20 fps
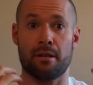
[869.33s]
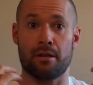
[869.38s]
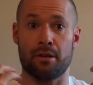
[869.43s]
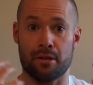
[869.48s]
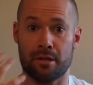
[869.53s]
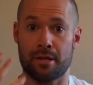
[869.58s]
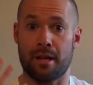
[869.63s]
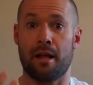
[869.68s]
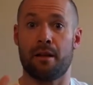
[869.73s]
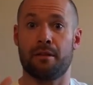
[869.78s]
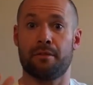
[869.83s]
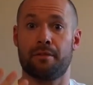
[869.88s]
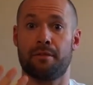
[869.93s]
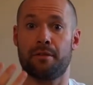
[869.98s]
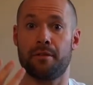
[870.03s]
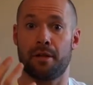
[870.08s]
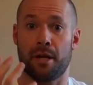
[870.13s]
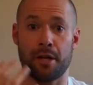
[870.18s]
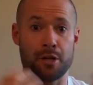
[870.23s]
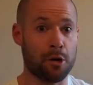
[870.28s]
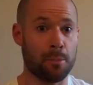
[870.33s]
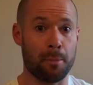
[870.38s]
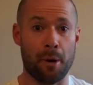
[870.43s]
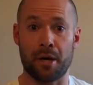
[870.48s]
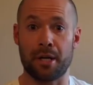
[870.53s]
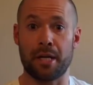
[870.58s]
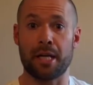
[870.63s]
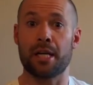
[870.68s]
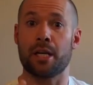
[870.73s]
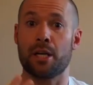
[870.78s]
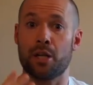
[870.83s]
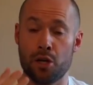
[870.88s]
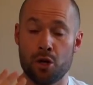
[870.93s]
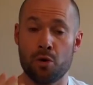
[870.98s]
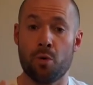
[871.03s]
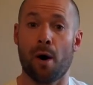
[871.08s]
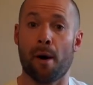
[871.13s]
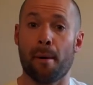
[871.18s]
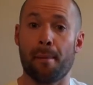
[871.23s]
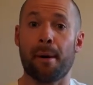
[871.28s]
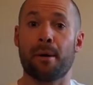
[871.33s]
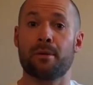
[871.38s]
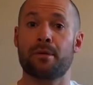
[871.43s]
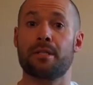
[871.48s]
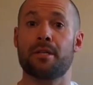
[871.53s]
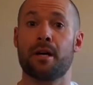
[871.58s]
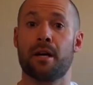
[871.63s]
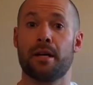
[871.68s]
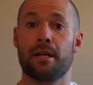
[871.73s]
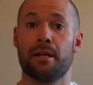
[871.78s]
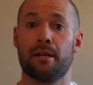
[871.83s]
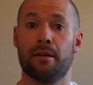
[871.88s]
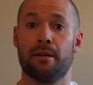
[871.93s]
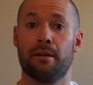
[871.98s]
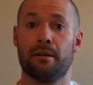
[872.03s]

yourself and your body you are about to die.